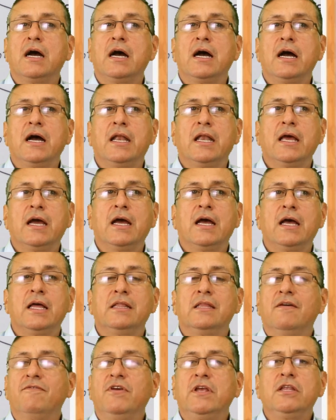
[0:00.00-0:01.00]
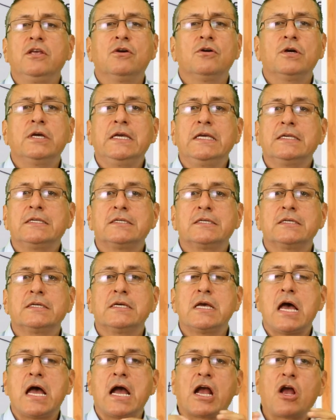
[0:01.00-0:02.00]
and uh, the video is
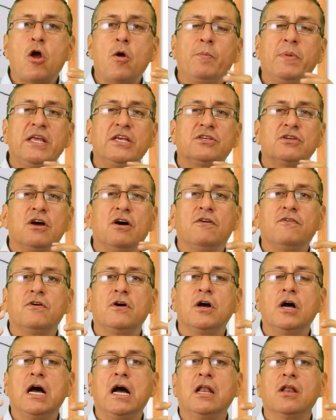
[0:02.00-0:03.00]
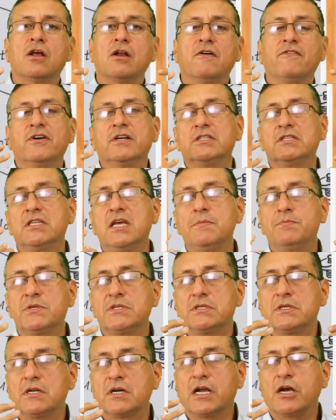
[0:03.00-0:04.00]
uh, accomplished of uh, a lot of uh,
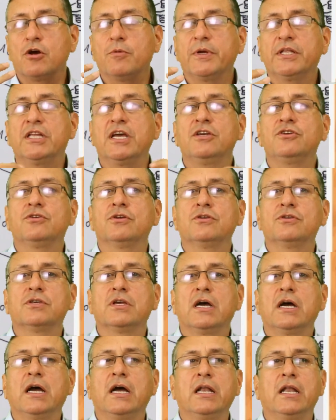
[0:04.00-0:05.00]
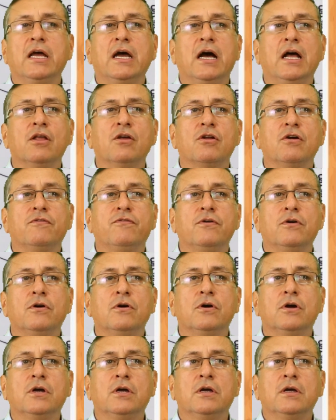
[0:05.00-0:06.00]
tips, recommendations, and a lot of
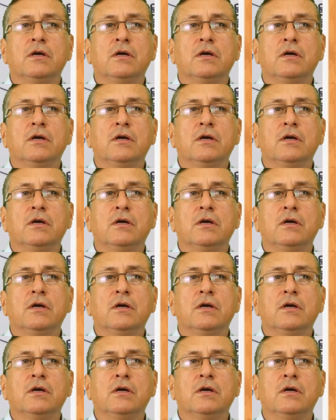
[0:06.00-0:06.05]
uh,